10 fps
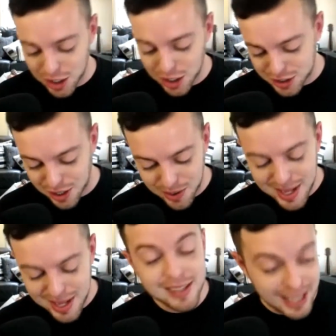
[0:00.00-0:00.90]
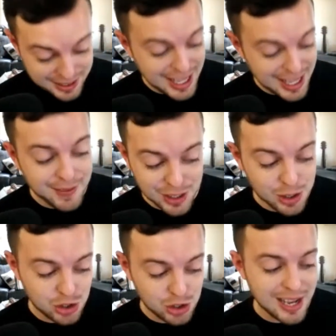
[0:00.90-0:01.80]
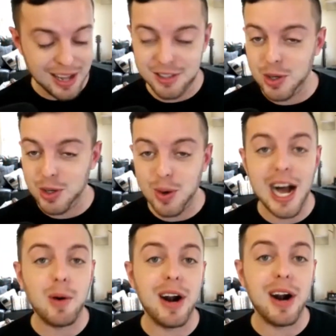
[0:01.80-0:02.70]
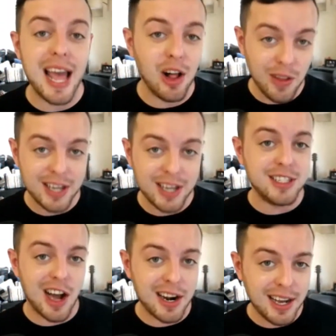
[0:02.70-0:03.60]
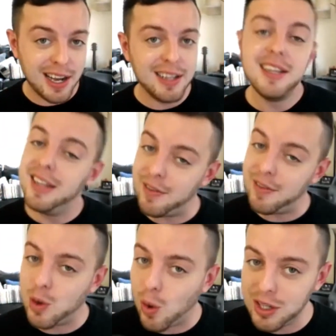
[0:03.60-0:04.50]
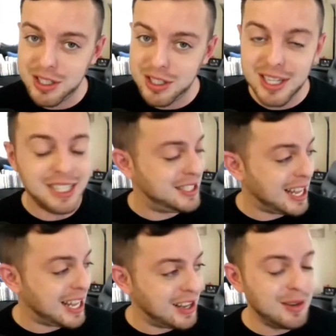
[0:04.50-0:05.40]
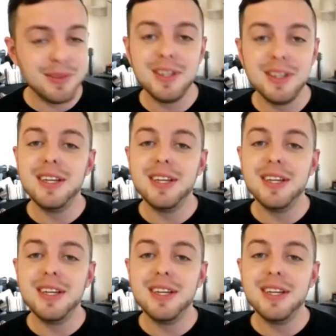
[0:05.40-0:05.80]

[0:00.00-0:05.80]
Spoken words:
Also, let's give a little shout out to our Elle and Donna, of course, Costello.